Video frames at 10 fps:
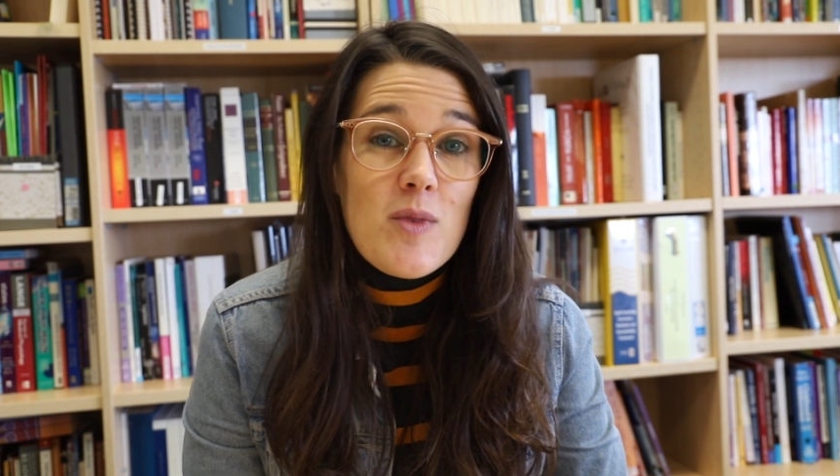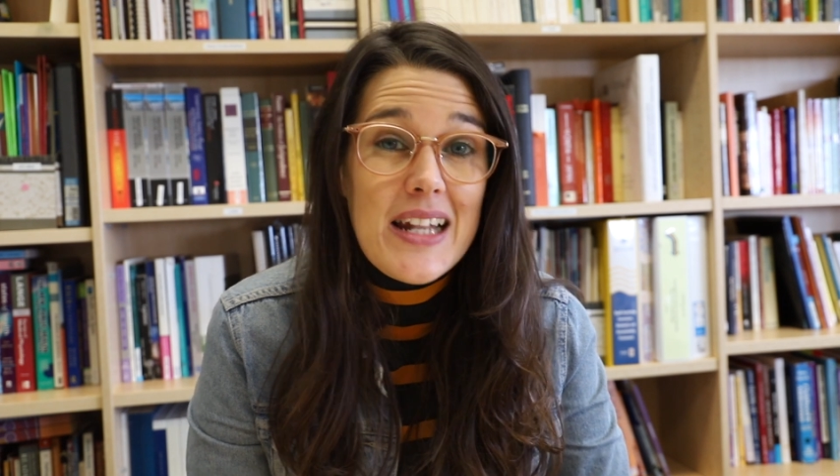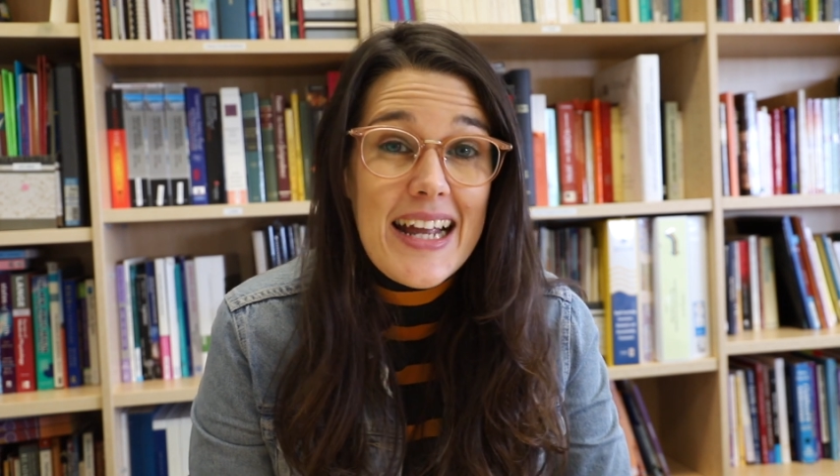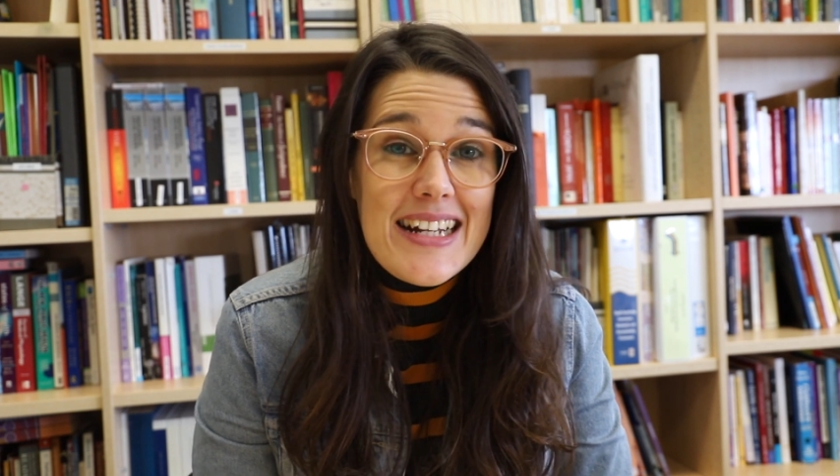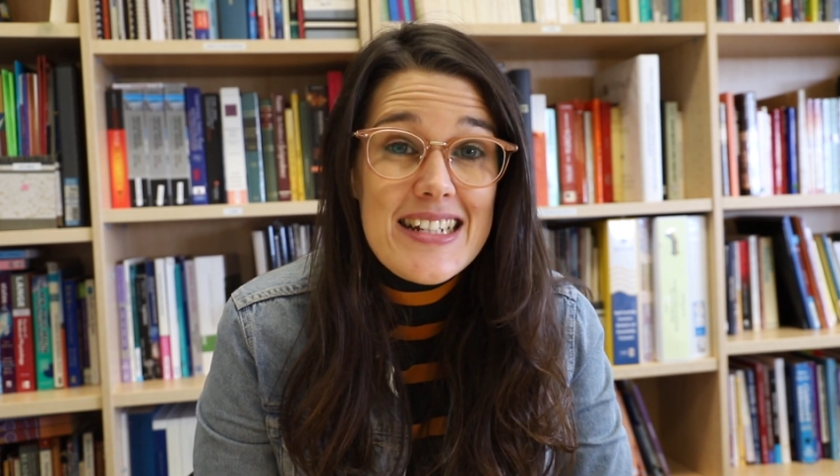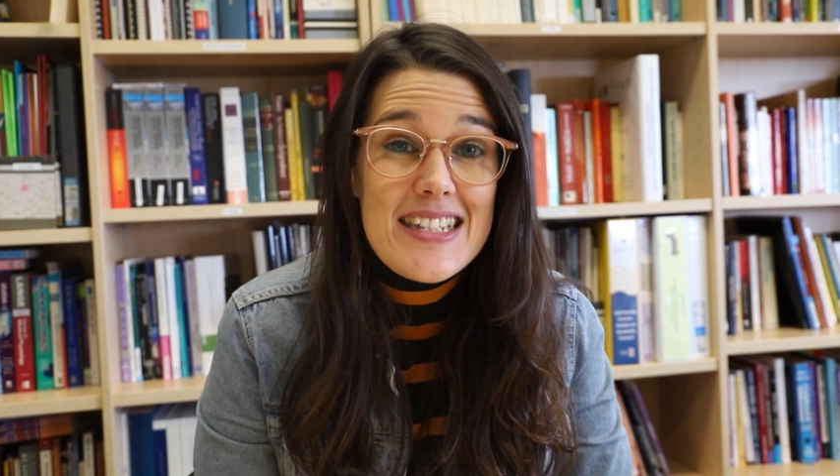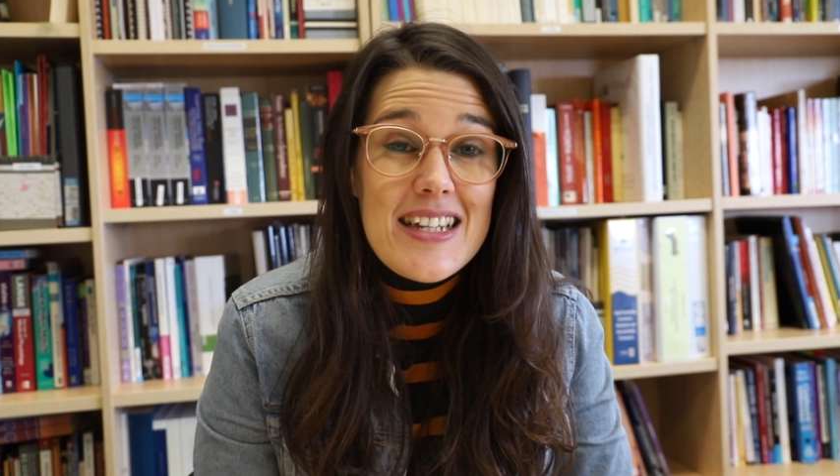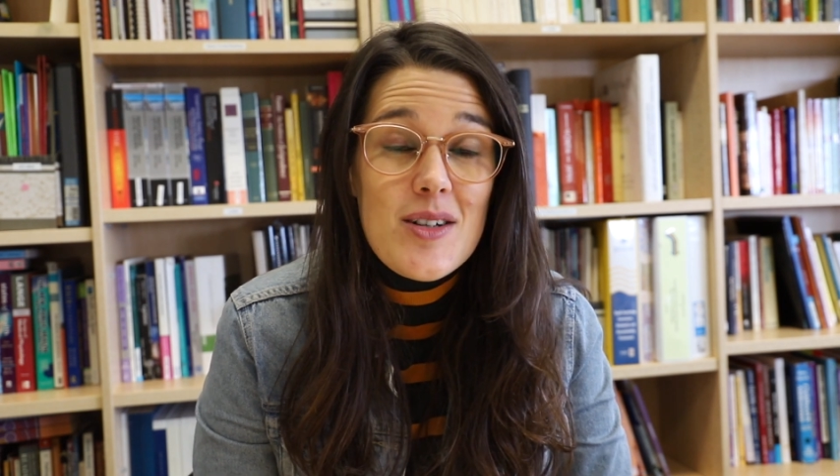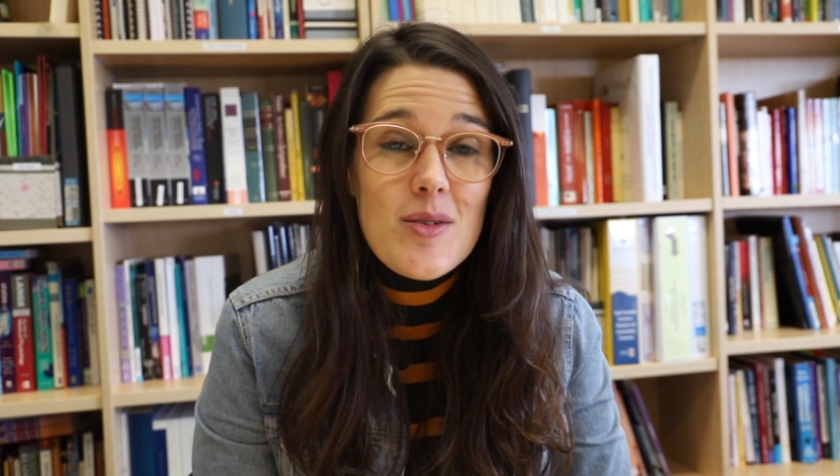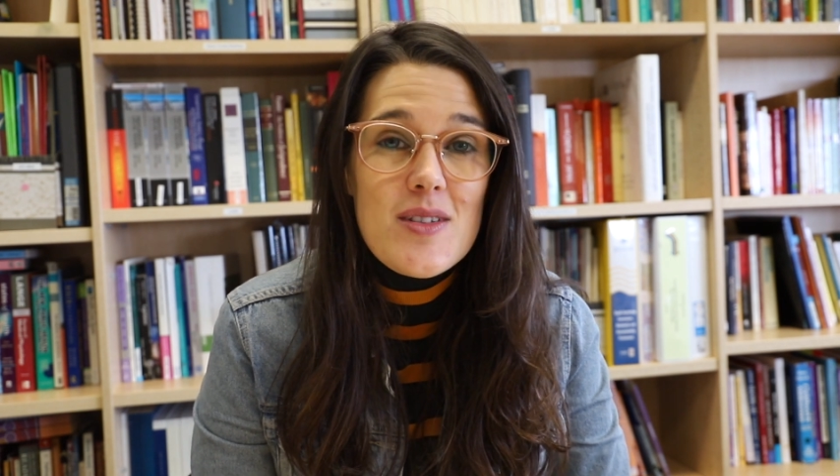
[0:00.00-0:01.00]
related
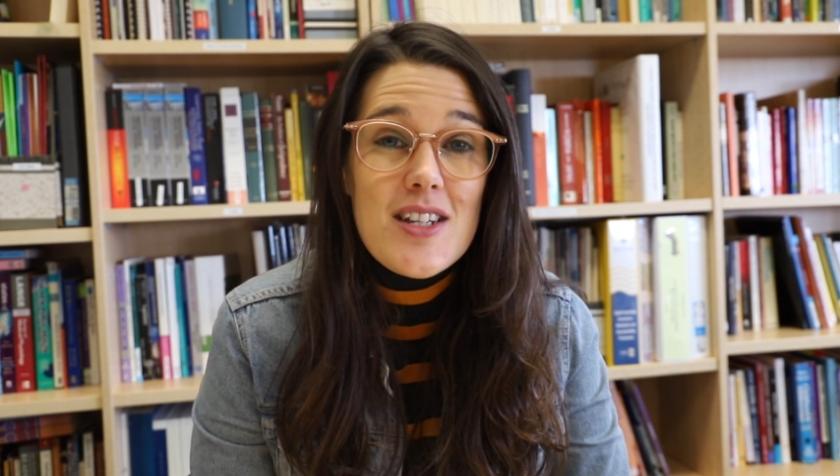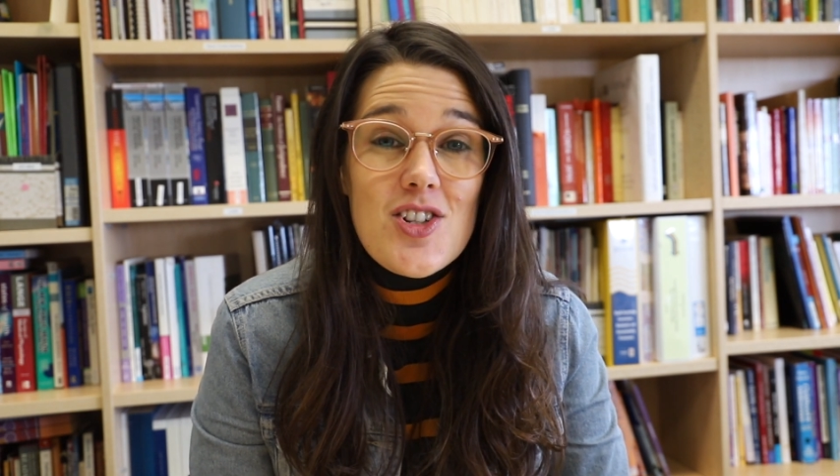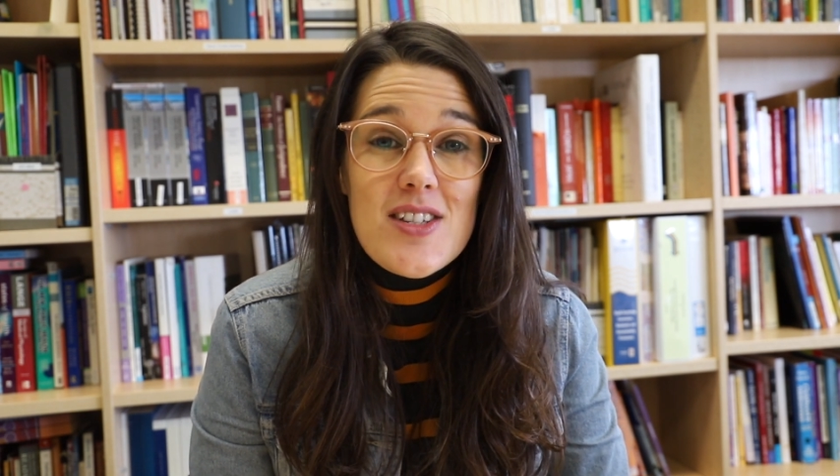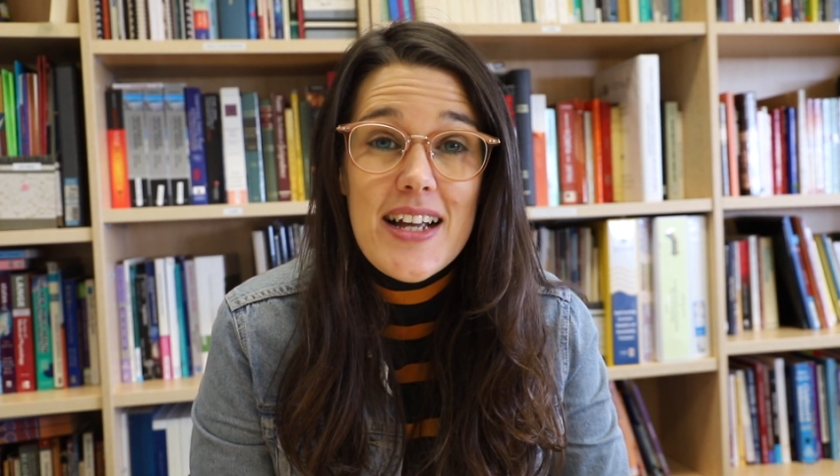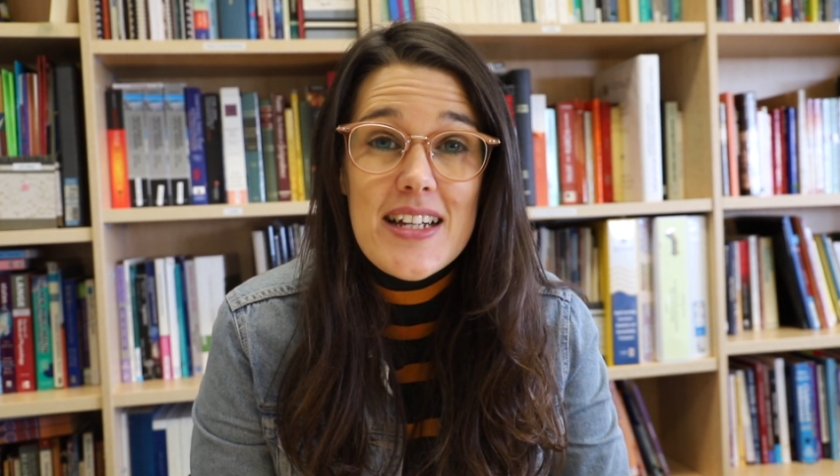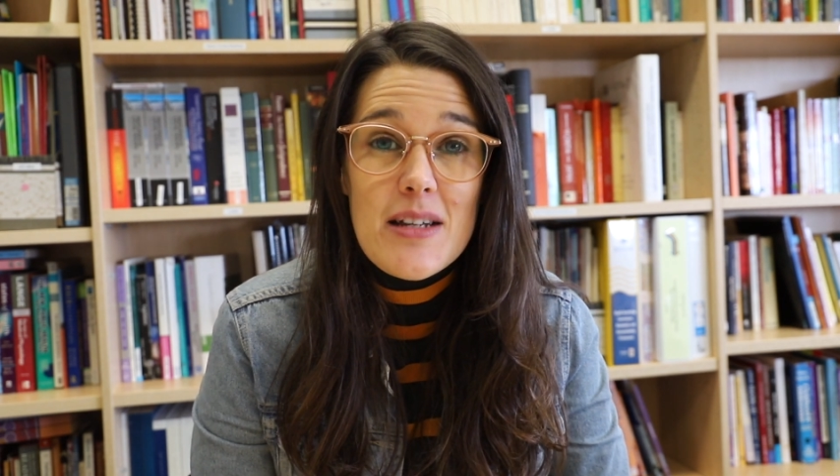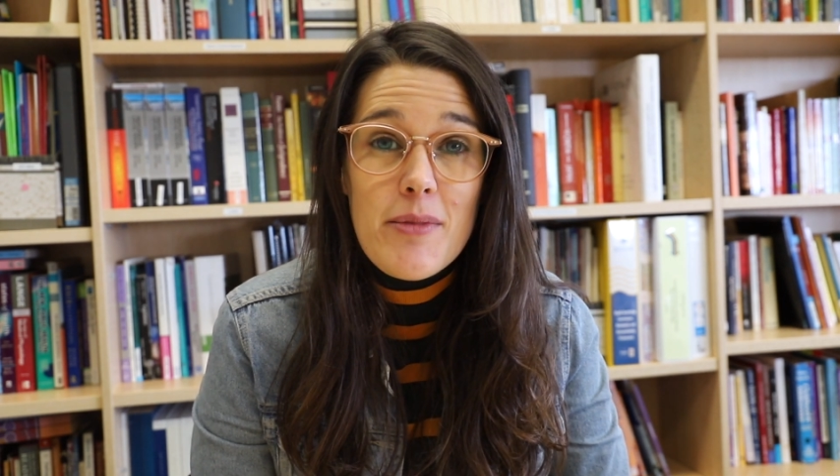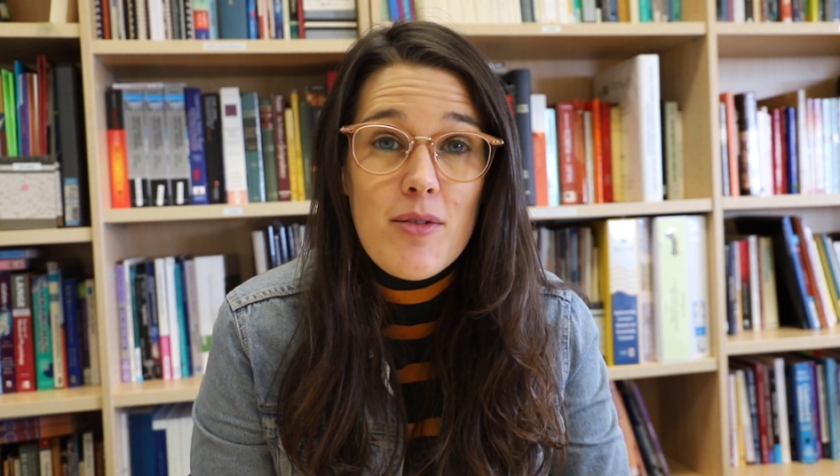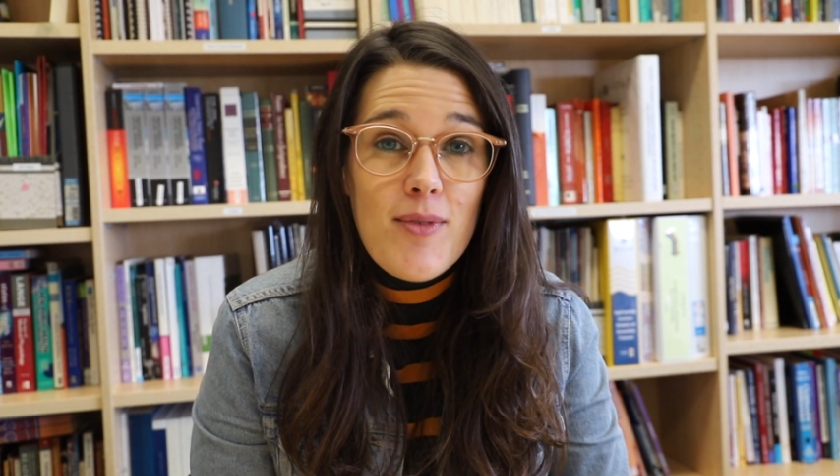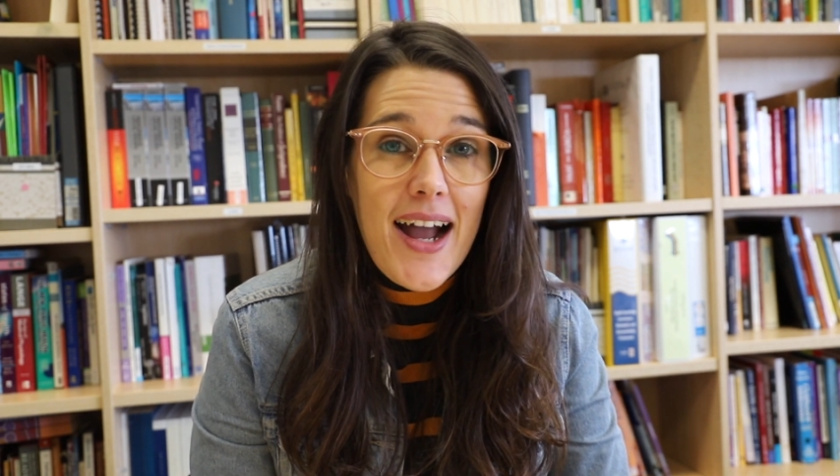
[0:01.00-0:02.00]
skills such as
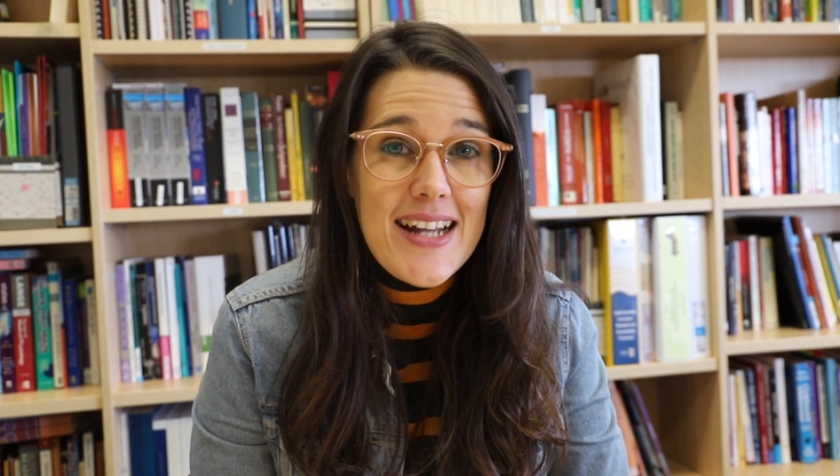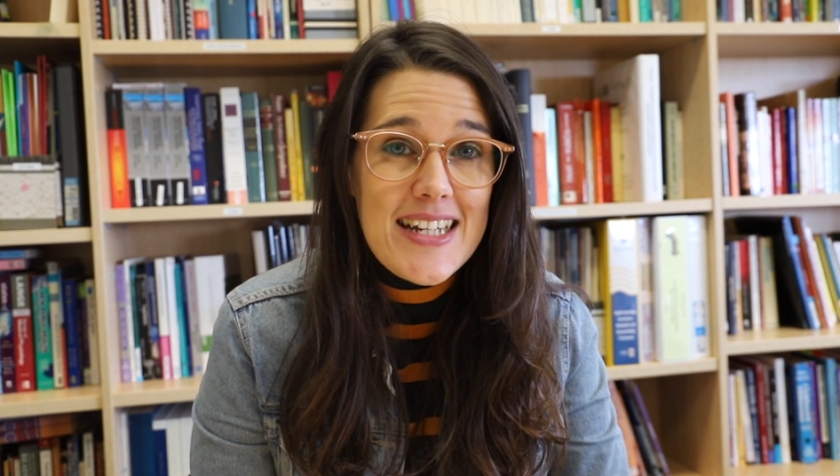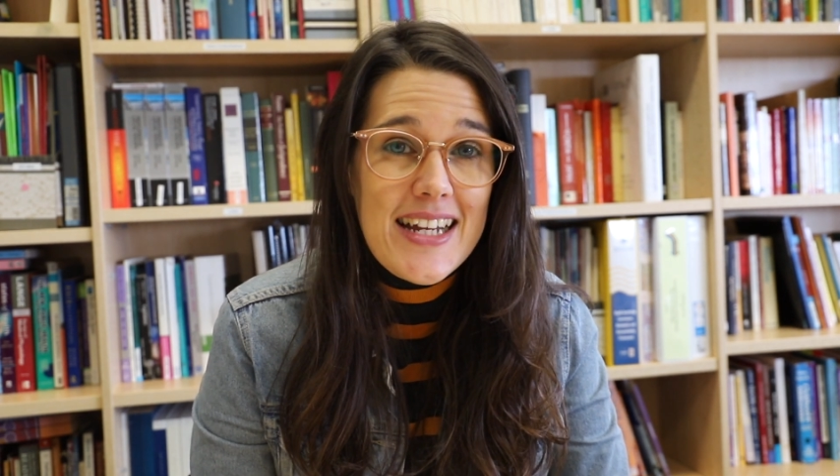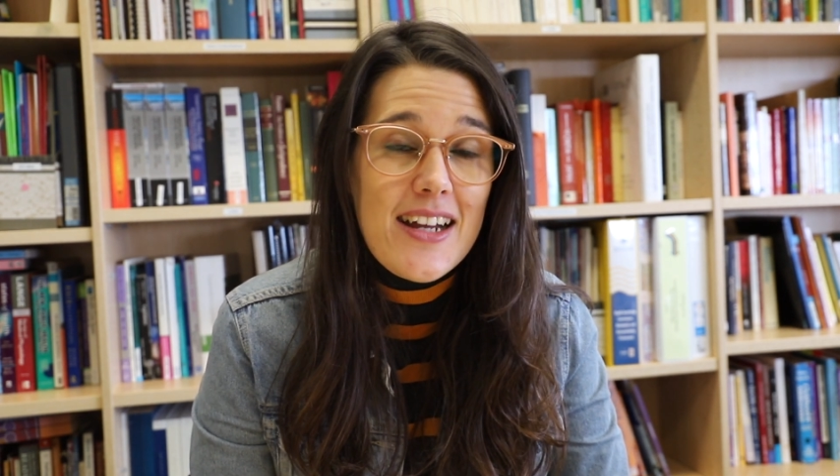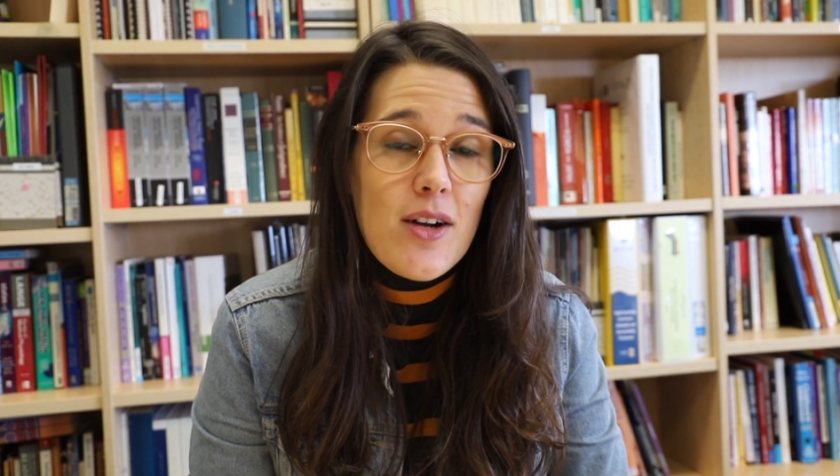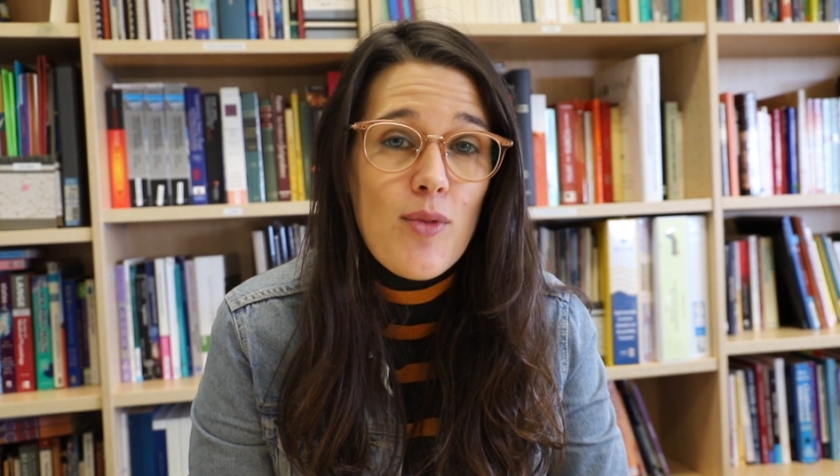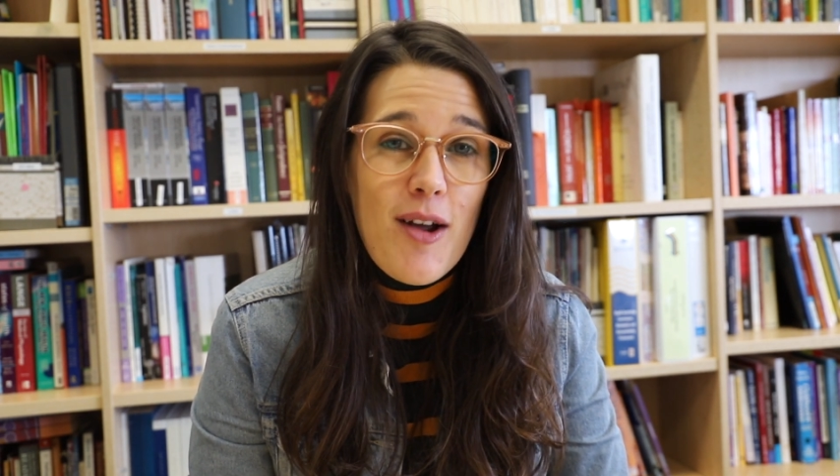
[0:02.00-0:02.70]
academic writing,